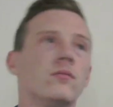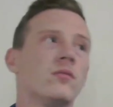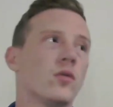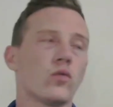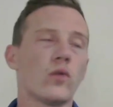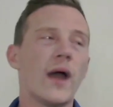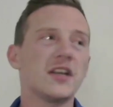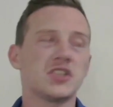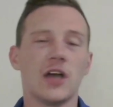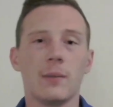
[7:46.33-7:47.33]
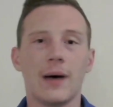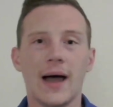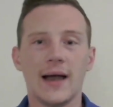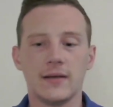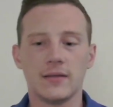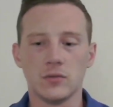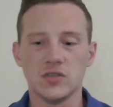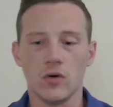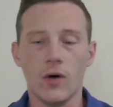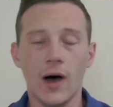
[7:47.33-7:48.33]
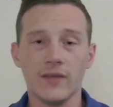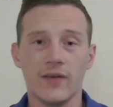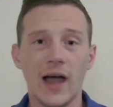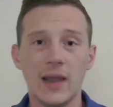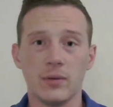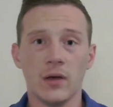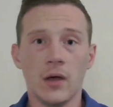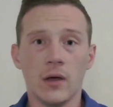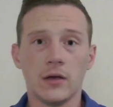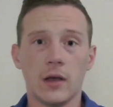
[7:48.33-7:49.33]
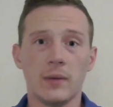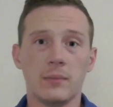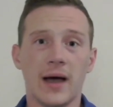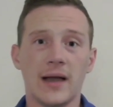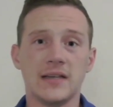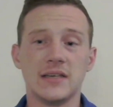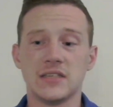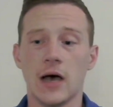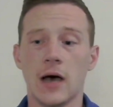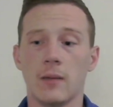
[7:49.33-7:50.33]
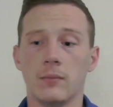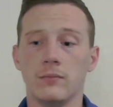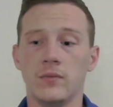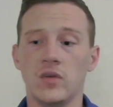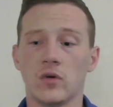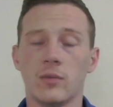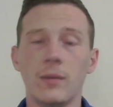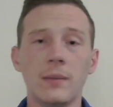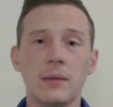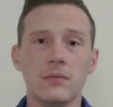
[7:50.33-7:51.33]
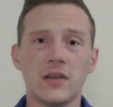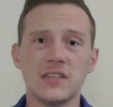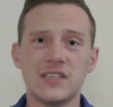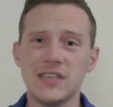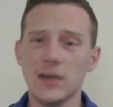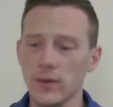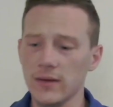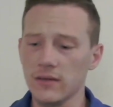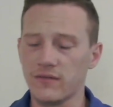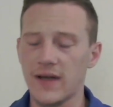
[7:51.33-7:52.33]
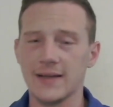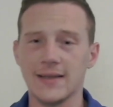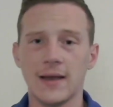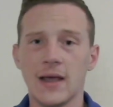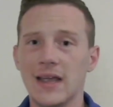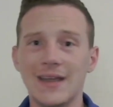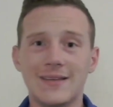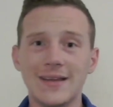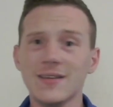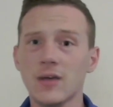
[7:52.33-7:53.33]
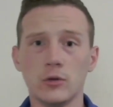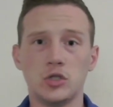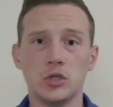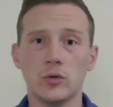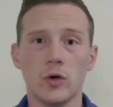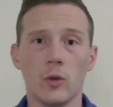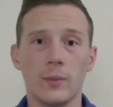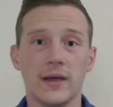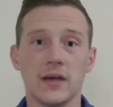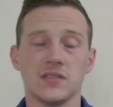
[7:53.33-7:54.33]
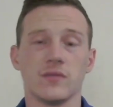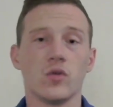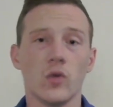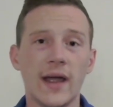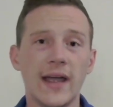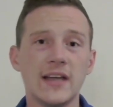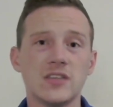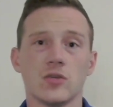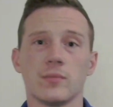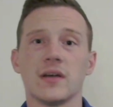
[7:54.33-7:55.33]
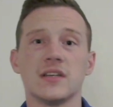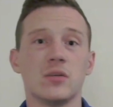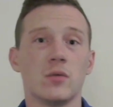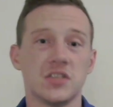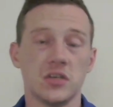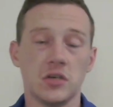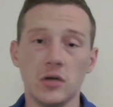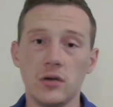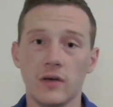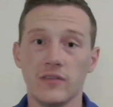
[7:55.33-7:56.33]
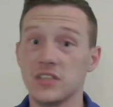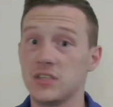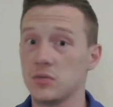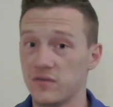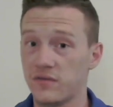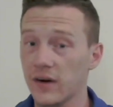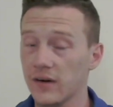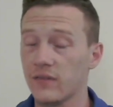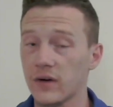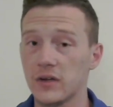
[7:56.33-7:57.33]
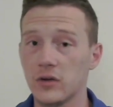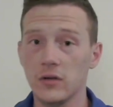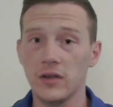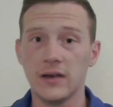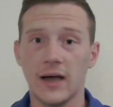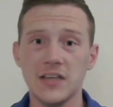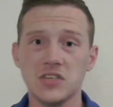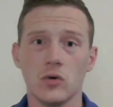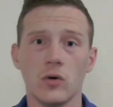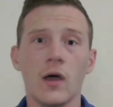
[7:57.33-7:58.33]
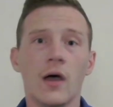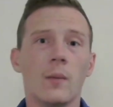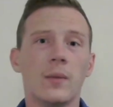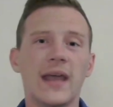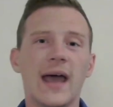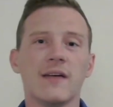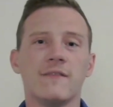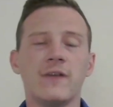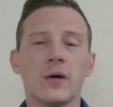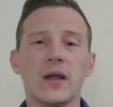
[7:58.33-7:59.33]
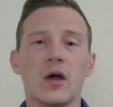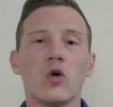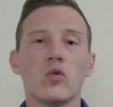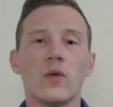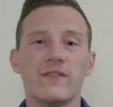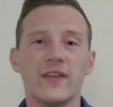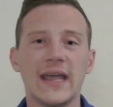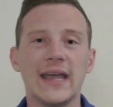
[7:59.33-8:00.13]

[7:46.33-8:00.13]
the rationale behind it, there was a lot of hype coming behind his um, you know commitment, considering the fact that he didn't go JUCO because of grades or because he wasn't good enough, because he was very very good in high school, but he had a very horrific